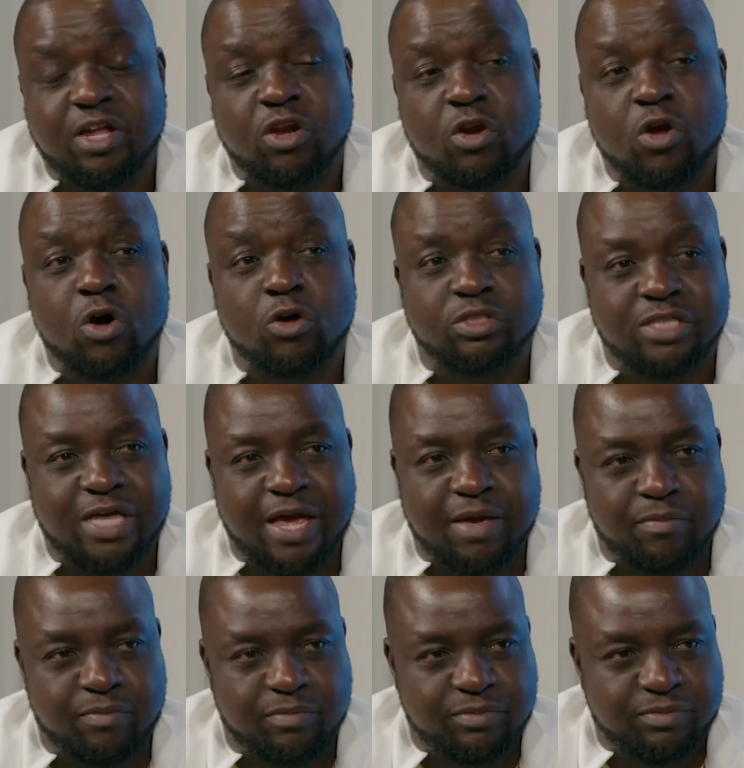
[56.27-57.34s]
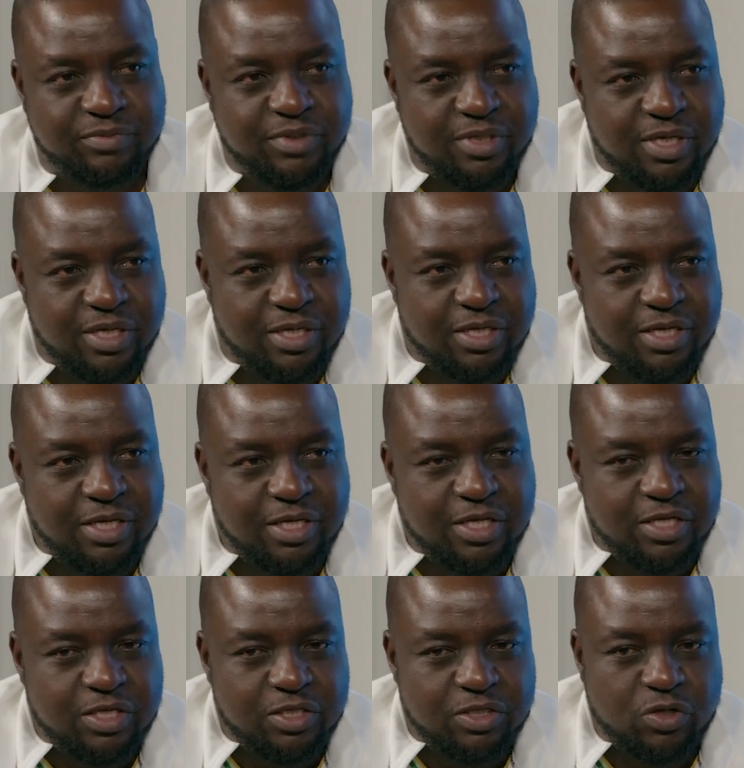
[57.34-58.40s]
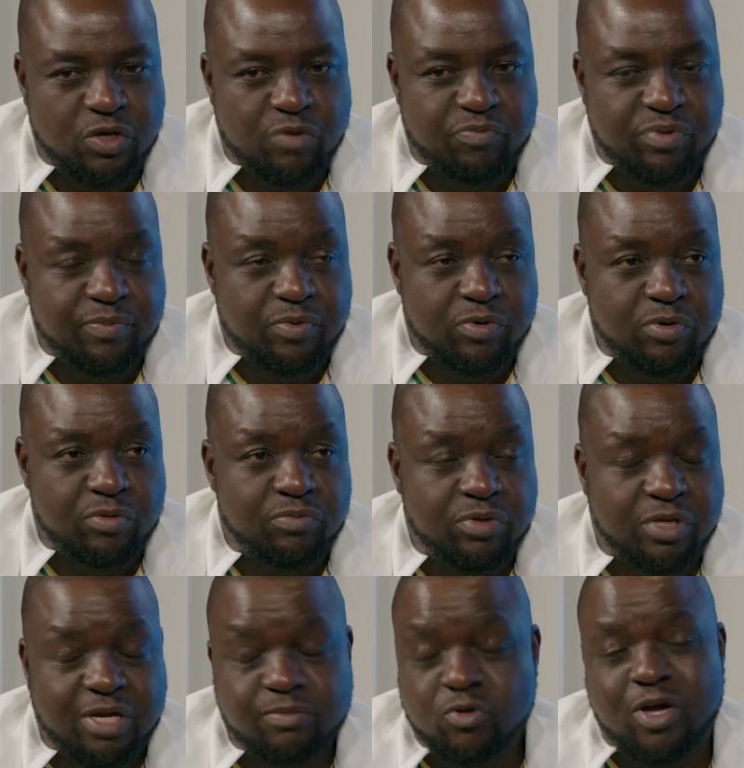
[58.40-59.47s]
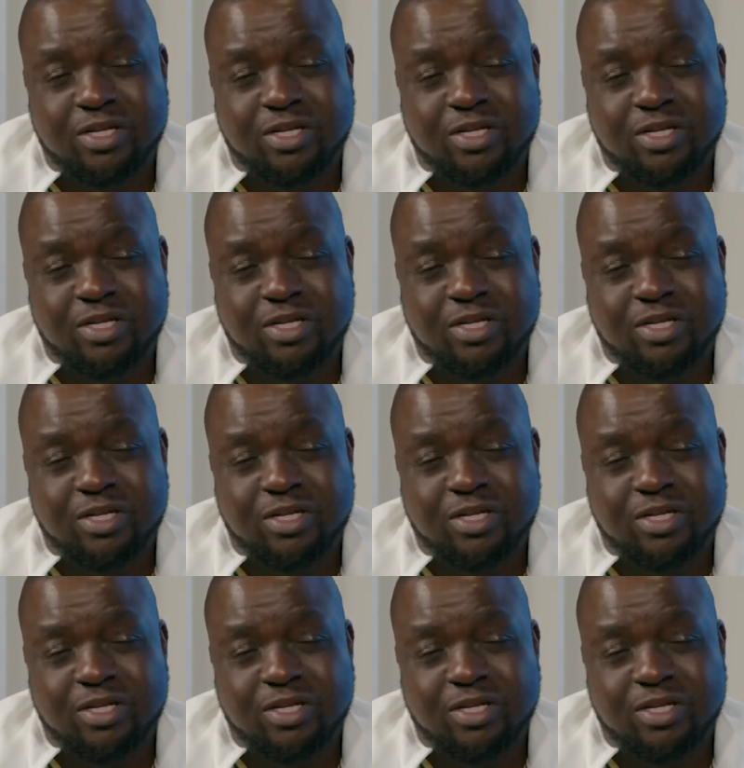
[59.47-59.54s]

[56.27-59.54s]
a long time. So people became so